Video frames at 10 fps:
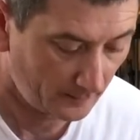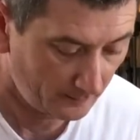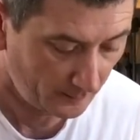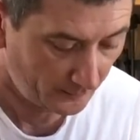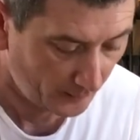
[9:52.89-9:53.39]

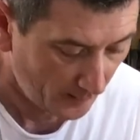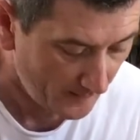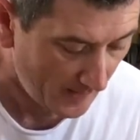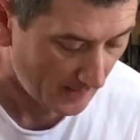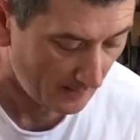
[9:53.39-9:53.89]
you've got to tighten
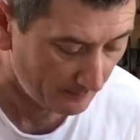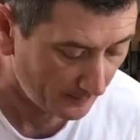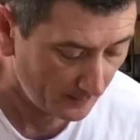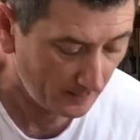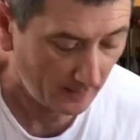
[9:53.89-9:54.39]
that up
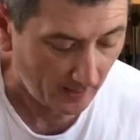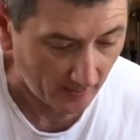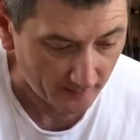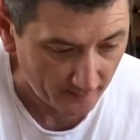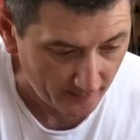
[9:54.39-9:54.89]

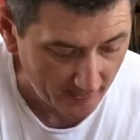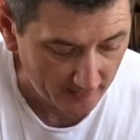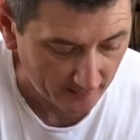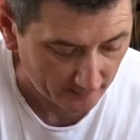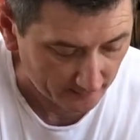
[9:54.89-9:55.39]
and
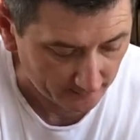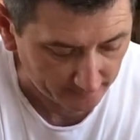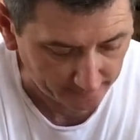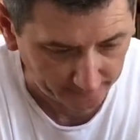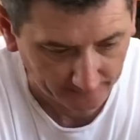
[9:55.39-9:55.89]
then
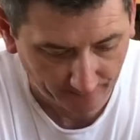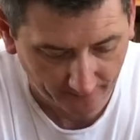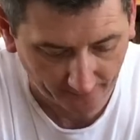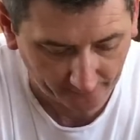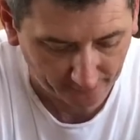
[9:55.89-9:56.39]
flip
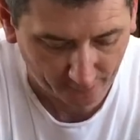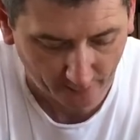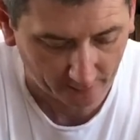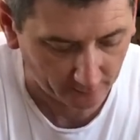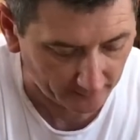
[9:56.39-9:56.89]
this
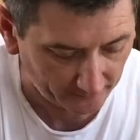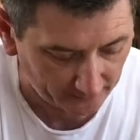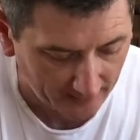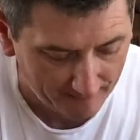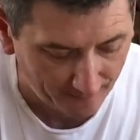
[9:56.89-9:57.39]
quick release
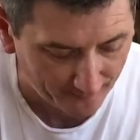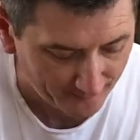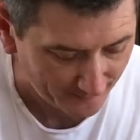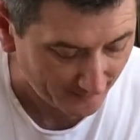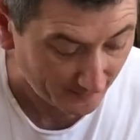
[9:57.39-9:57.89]
clamp
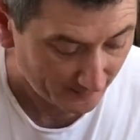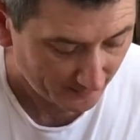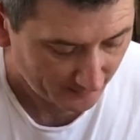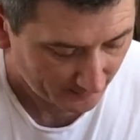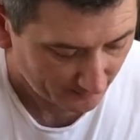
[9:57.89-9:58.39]

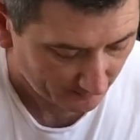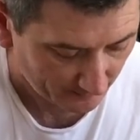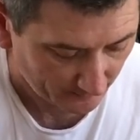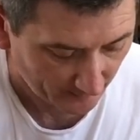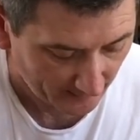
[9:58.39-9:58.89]

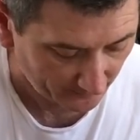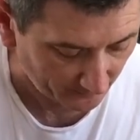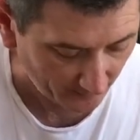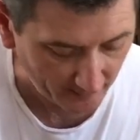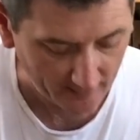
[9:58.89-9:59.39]
for that to
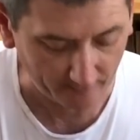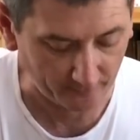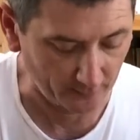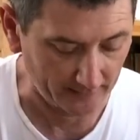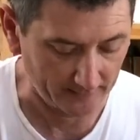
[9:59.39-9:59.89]
tighten up
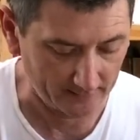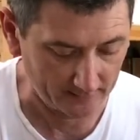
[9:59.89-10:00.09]
fully.